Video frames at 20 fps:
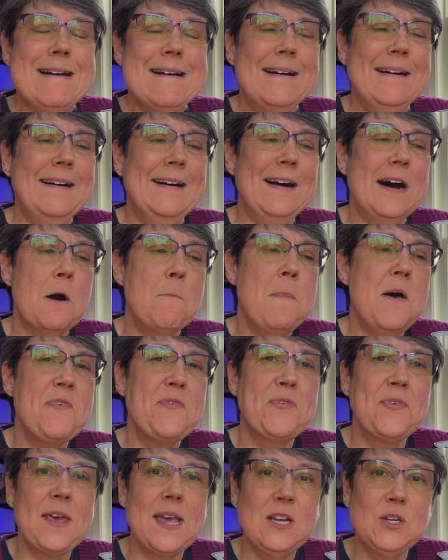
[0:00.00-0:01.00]

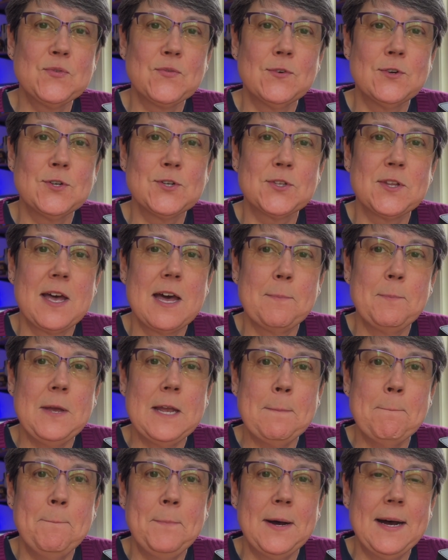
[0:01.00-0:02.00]
Thanks for
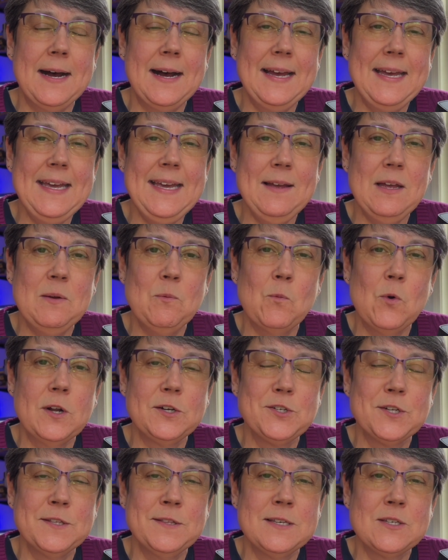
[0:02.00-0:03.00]
stopping by and
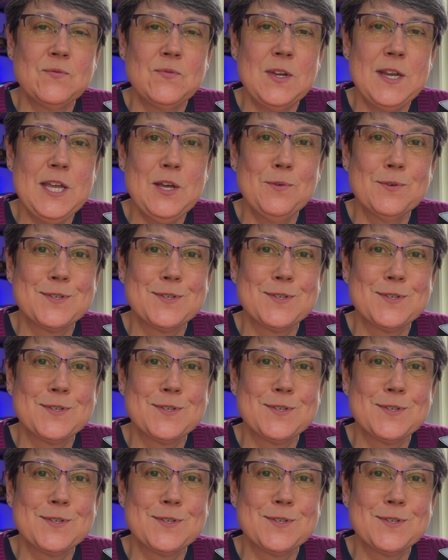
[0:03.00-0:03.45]
watching this video.